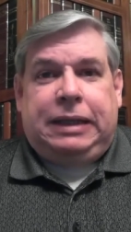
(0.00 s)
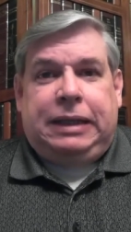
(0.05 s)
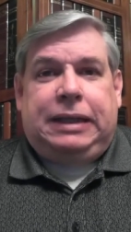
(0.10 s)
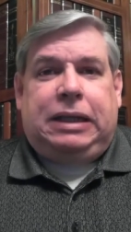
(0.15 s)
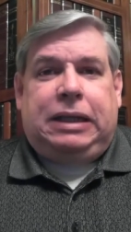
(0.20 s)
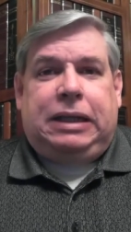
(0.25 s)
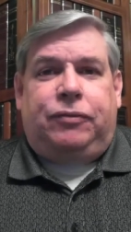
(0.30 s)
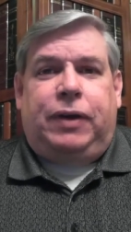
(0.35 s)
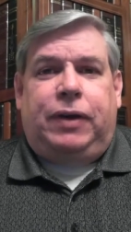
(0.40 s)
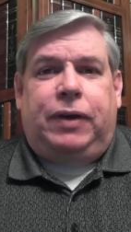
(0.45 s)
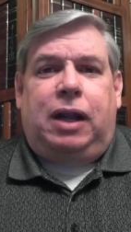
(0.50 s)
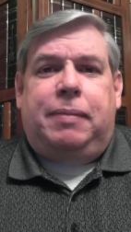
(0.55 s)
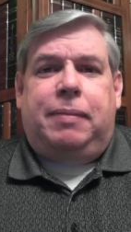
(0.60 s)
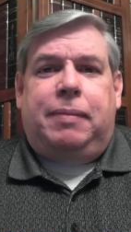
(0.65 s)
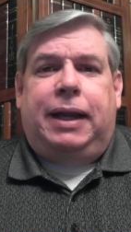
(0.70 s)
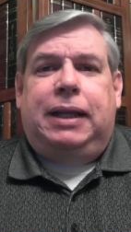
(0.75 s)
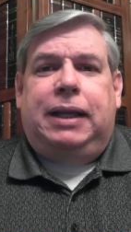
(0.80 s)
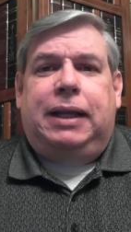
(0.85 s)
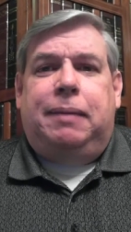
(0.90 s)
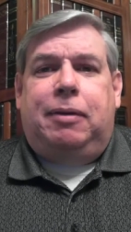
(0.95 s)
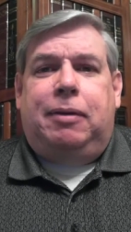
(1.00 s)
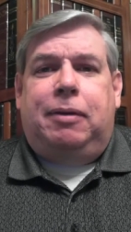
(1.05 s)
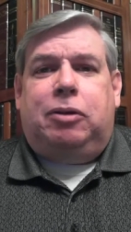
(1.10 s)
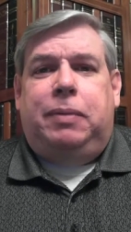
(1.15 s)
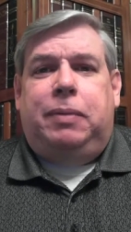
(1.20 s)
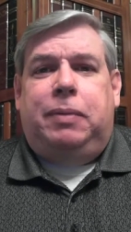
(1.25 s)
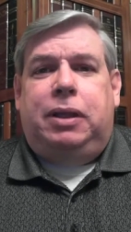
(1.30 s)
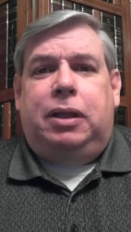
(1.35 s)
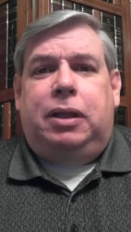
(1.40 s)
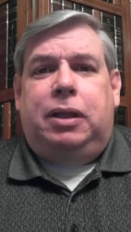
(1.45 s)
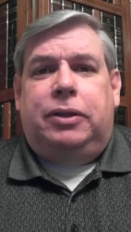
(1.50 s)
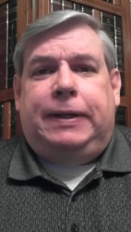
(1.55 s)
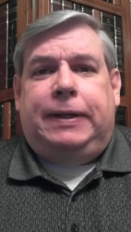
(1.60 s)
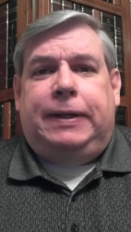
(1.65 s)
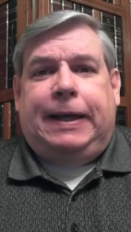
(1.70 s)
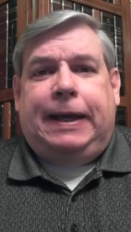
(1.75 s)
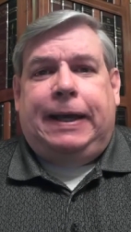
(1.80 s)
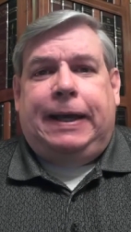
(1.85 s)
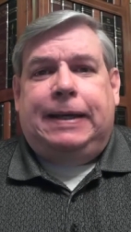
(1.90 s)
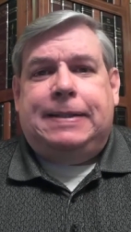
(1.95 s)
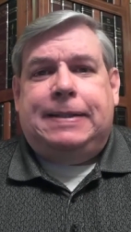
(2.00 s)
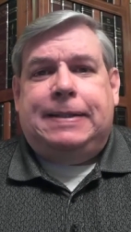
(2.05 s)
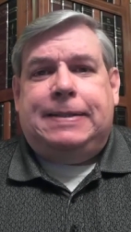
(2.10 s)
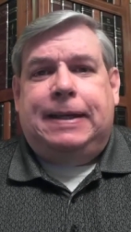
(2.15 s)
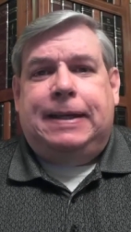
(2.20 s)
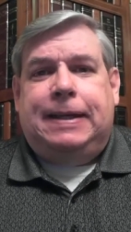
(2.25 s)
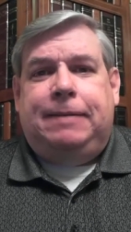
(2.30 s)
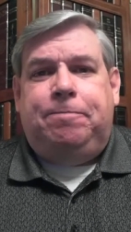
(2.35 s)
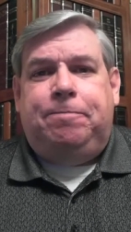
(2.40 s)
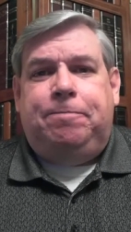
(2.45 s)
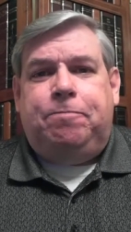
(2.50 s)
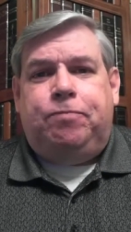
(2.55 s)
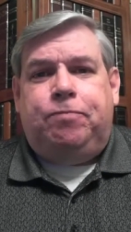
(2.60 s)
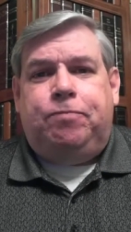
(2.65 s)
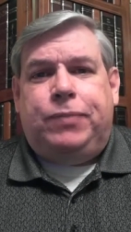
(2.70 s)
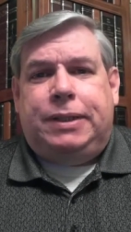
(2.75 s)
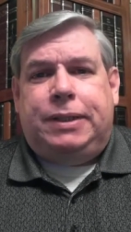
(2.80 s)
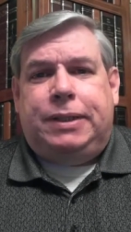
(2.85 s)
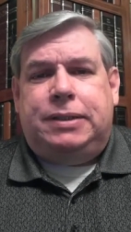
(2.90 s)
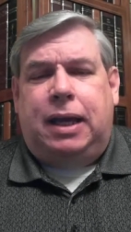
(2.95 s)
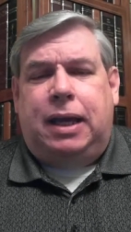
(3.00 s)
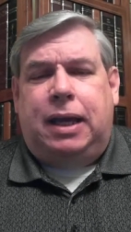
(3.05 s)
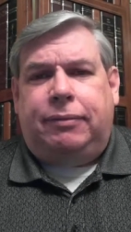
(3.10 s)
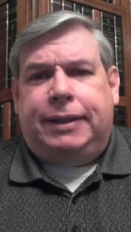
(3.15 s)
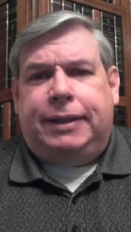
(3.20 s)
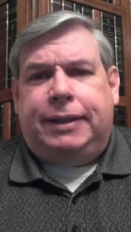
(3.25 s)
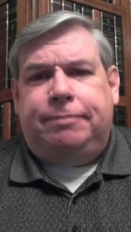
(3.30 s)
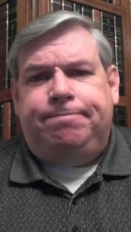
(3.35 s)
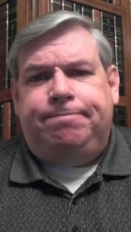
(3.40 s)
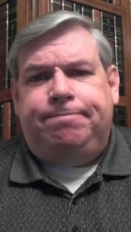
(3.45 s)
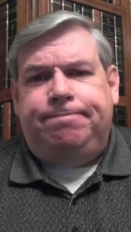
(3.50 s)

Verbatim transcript: Now, a friend of mine came up to me the other day and said, David,